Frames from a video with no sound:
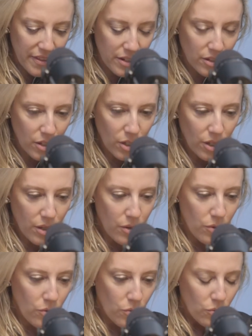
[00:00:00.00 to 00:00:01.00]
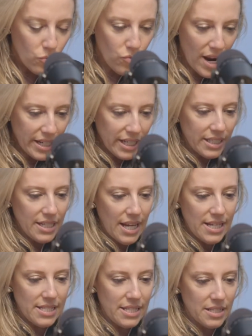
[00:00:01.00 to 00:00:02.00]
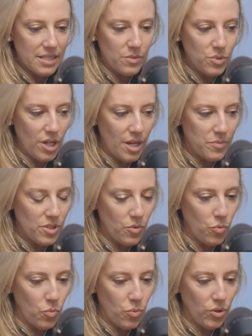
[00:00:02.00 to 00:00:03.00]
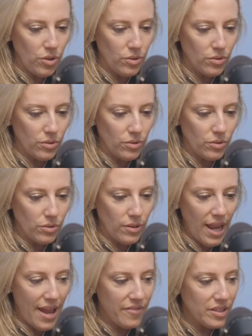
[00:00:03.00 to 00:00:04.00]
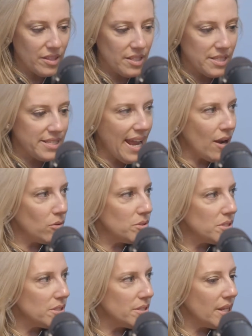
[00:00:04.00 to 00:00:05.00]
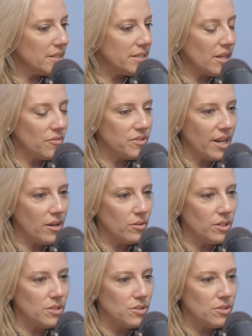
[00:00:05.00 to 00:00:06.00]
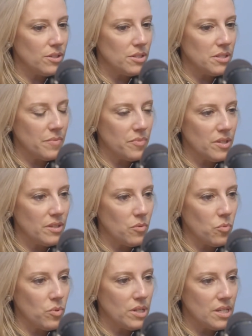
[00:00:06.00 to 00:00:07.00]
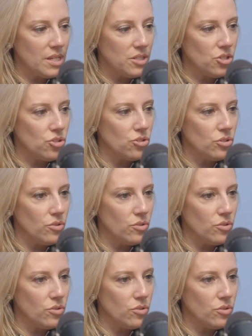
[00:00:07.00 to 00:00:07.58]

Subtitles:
that recognizing sometimes that we're having these doubts and self-doubt is something that we need to